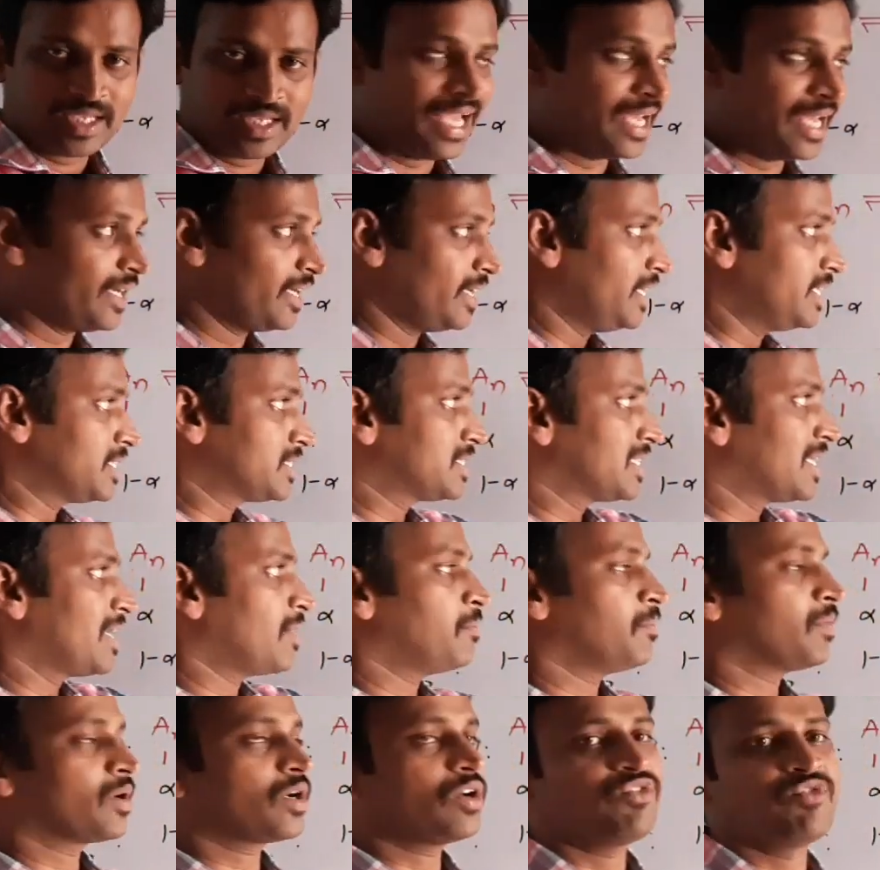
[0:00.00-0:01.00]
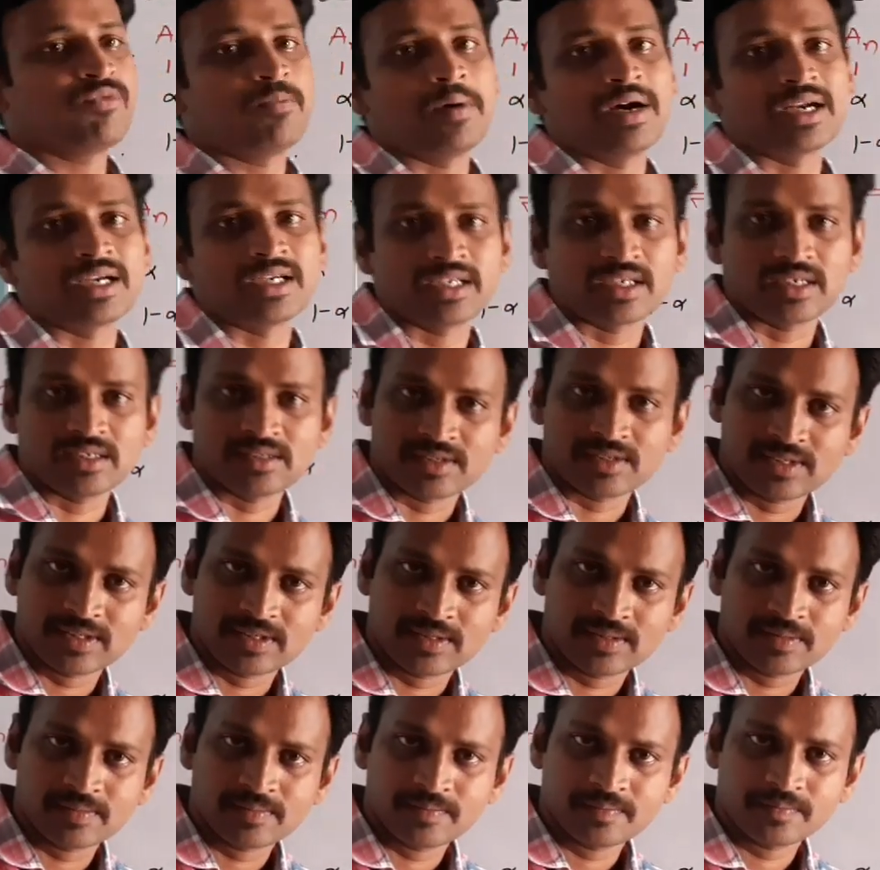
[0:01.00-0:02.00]
N is number of
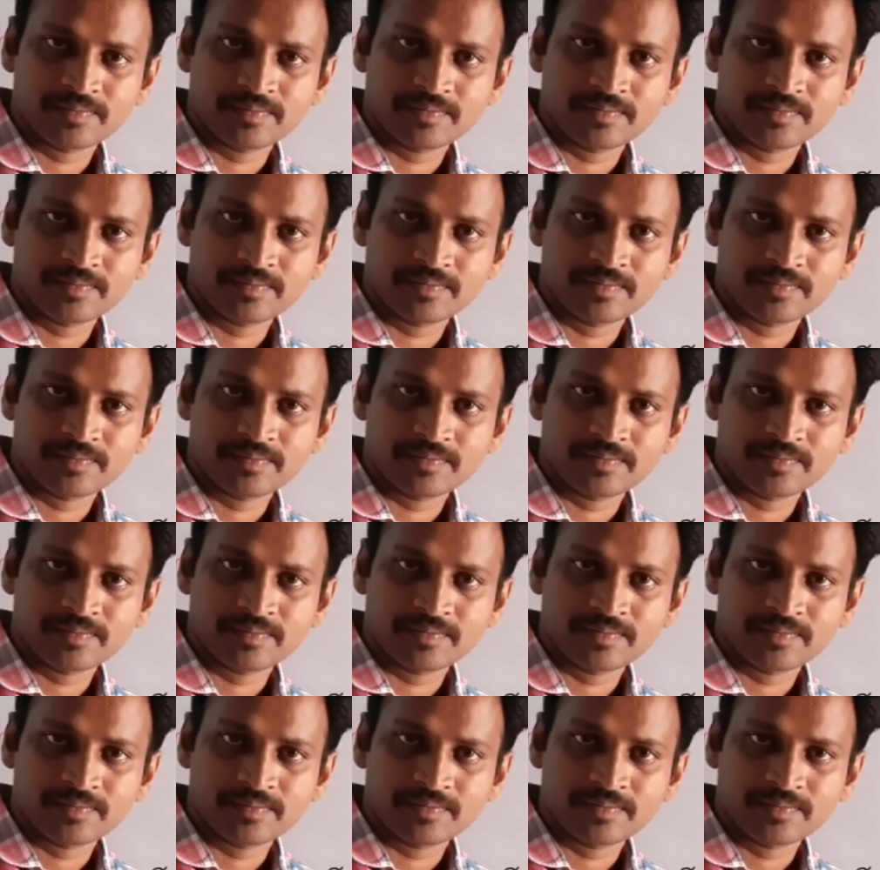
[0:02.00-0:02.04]
particles.